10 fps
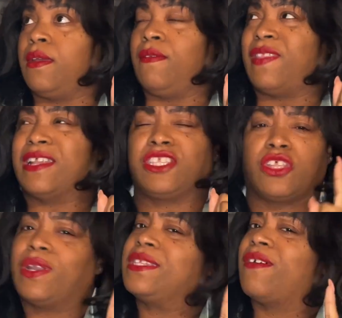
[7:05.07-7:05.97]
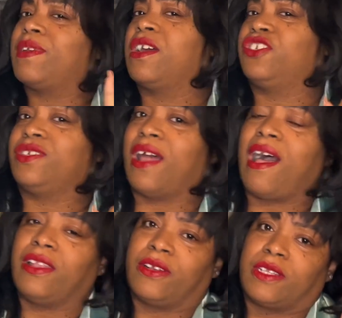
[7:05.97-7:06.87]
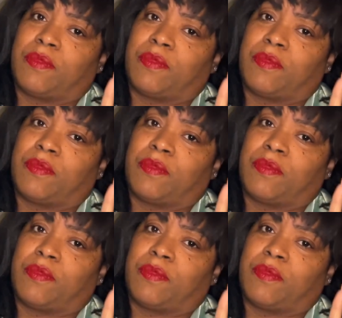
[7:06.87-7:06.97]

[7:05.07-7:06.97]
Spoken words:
that is $3,700.